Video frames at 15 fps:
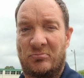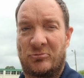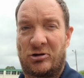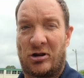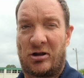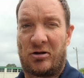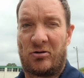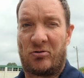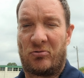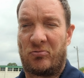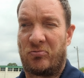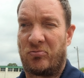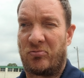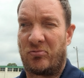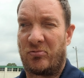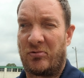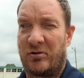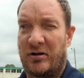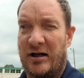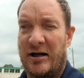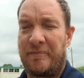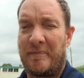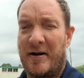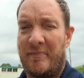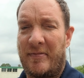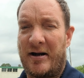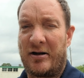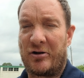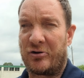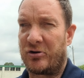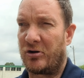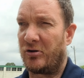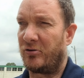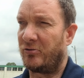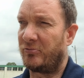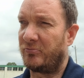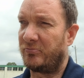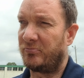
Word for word: So that's my main concern.